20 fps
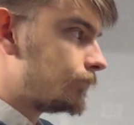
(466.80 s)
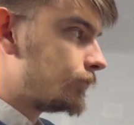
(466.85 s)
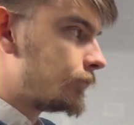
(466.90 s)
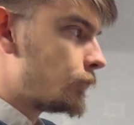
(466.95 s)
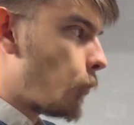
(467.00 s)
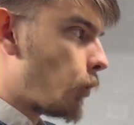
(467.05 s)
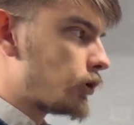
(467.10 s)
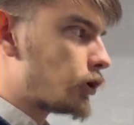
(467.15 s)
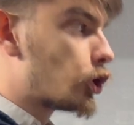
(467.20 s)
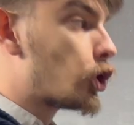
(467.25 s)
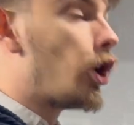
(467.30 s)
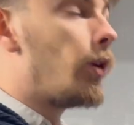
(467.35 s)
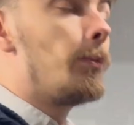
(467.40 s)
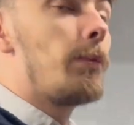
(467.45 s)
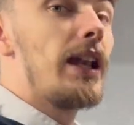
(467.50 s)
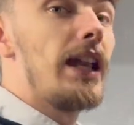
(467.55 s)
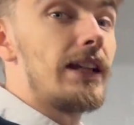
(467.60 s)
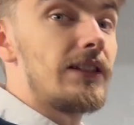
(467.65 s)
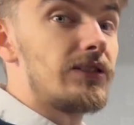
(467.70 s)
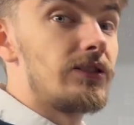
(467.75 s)
What's a
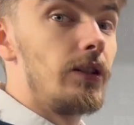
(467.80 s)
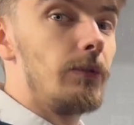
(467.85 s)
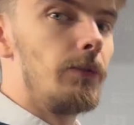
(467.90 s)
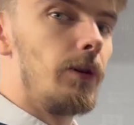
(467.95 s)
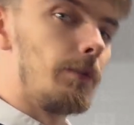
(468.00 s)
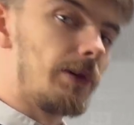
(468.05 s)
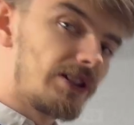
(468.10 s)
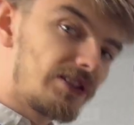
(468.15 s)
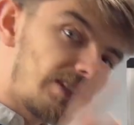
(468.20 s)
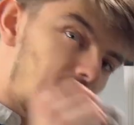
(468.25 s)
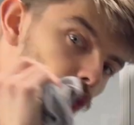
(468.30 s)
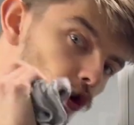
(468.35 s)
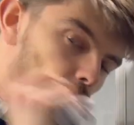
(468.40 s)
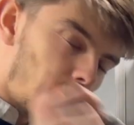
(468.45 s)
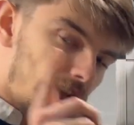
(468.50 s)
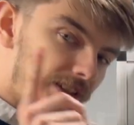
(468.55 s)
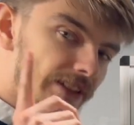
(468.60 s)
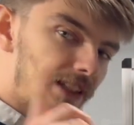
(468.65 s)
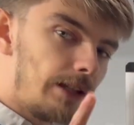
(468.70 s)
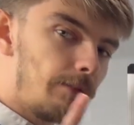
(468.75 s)
complex number? Because they're not
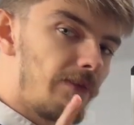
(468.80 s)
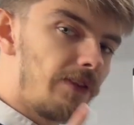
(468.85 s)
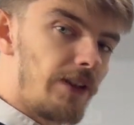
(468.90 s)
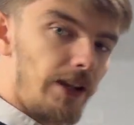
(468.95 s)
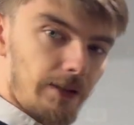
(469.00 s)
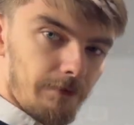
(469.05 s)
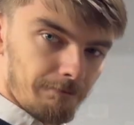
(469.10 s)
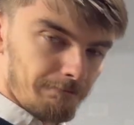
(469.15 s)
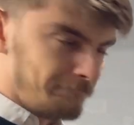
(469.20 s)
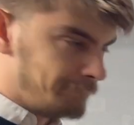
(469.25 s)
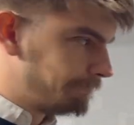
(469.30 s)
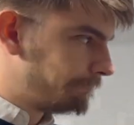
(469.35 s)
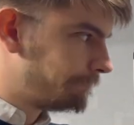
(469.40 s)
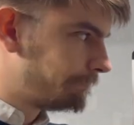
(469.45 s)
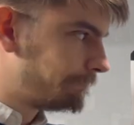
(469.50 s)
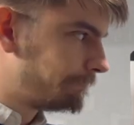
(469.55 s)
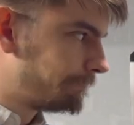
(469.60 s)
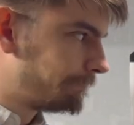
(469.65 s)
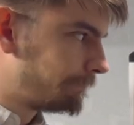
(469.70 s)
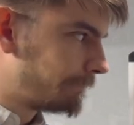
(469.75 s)
the same thing,
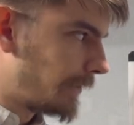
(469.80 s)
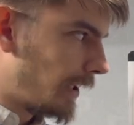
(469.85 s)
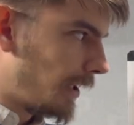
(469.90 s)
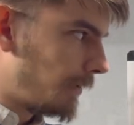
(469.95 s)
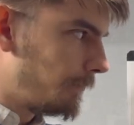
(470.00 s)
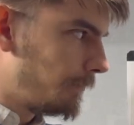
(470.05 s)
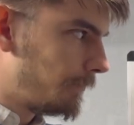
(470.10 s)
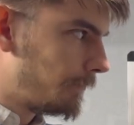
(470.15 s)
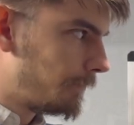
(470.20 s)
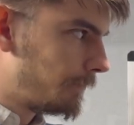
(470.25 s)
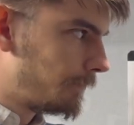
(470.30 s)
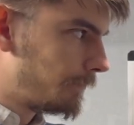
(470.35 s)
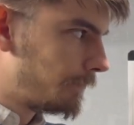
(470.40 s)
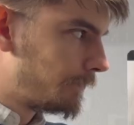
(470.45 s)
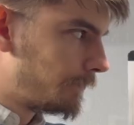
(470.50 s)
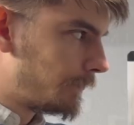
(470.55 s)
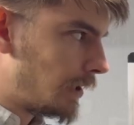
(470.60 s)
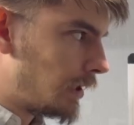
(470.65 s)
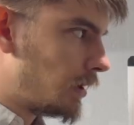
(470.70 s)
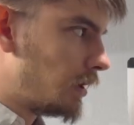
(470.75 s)
okay?
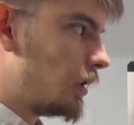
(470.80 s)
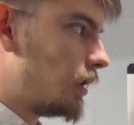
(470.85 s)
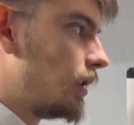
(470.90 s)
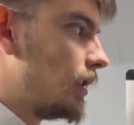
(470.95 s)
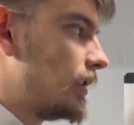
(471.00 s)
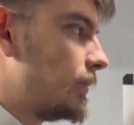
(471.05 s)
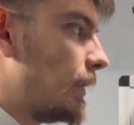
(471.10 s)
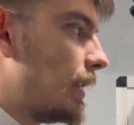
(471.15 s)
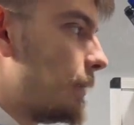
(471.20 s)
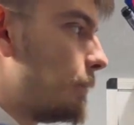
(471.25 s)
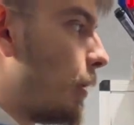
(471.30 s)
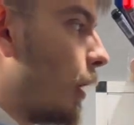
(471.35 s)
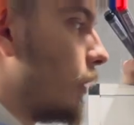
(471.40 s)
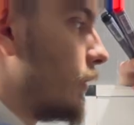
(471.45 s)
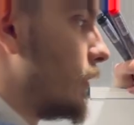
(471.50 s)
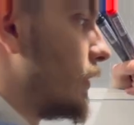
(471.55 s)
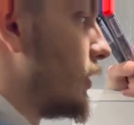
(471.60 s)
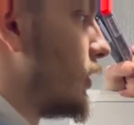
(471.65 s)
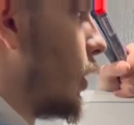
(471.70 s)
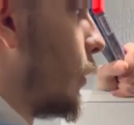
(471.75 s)
As many
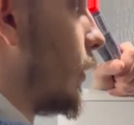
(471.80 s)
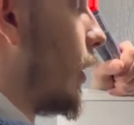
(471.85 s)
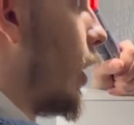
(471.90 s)
puns as I would